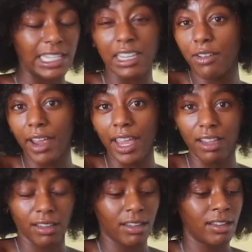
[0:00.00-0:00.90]
I did it
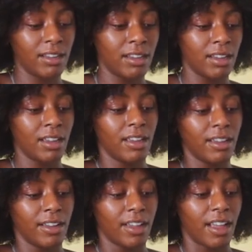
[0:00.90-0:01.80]
right.
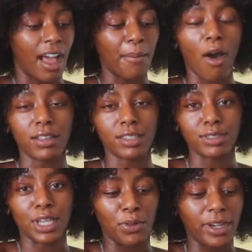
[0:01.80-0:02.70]
I'm
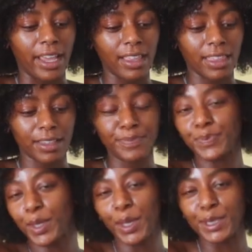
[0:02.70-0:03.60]
also tone deaf,
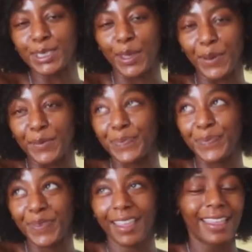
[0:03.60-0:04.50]

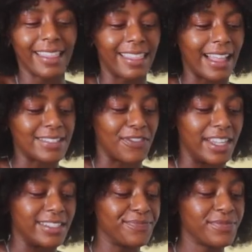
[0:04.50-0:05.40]
so that's fun.